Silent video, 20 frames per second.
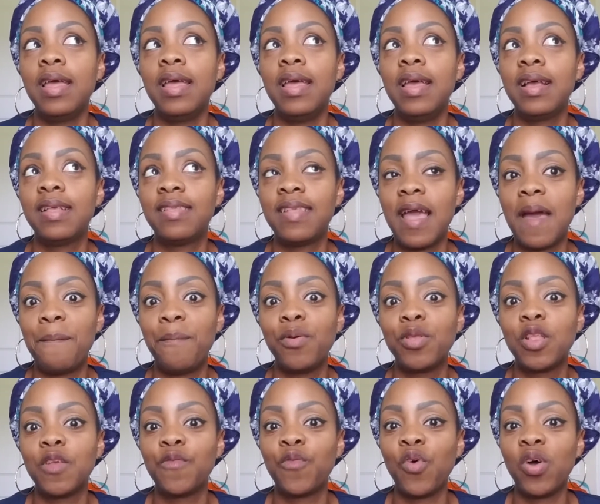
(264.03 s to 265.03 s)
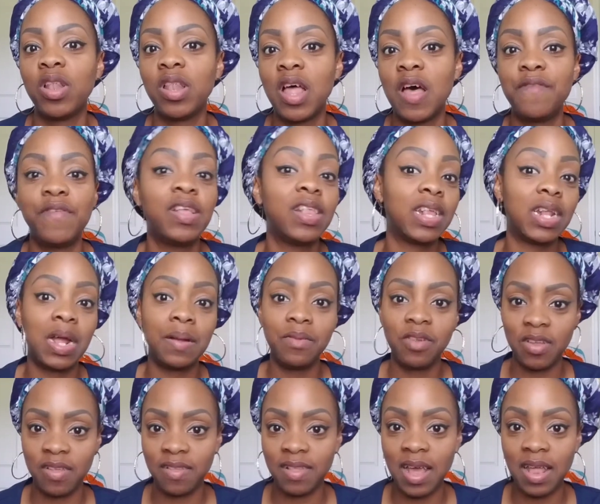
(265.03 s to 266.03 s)
examples of what love is and I'm
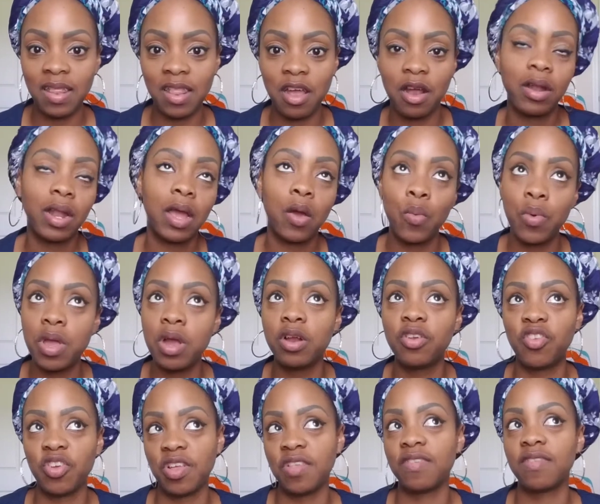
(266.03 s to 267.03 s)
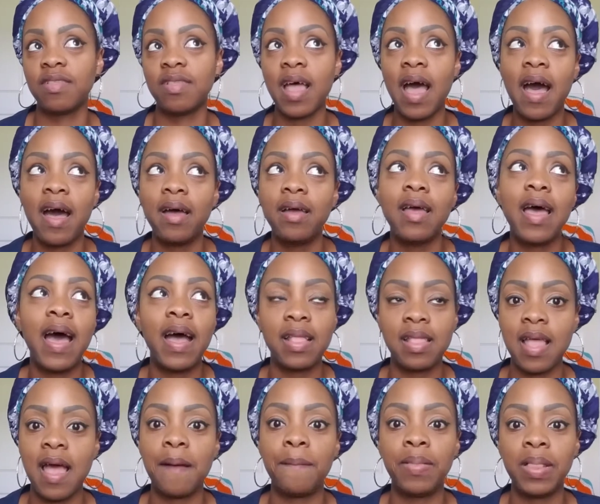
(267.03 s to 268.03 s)
just not there. Like we are just not at
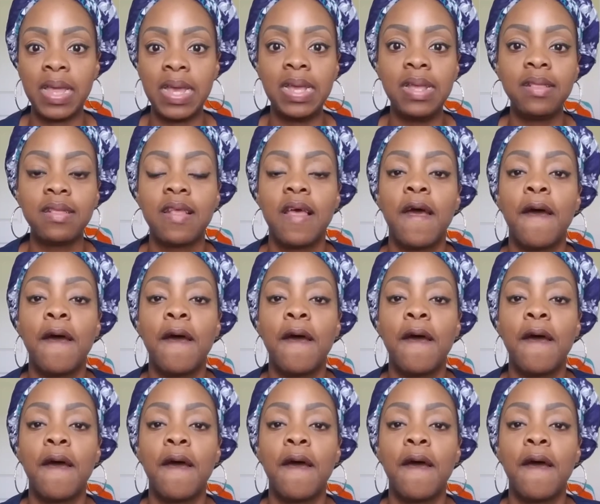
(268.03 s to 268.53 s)
that place.